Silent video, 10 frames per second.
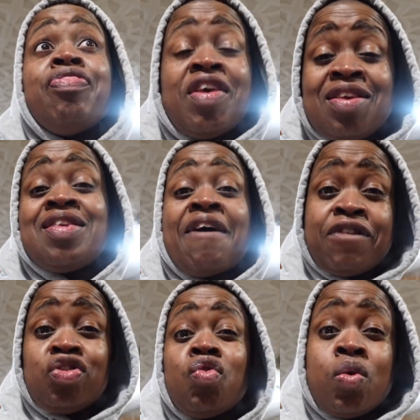this is
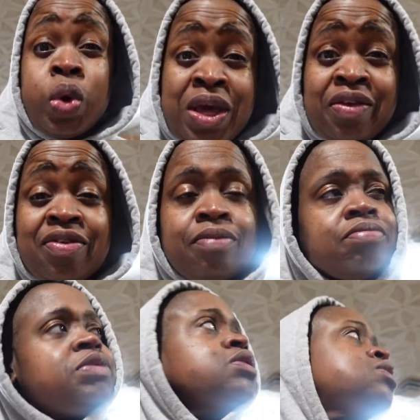after three weeks?
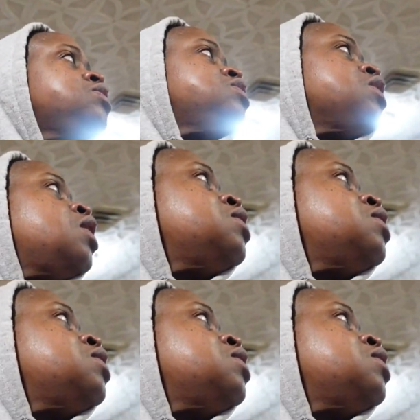Son.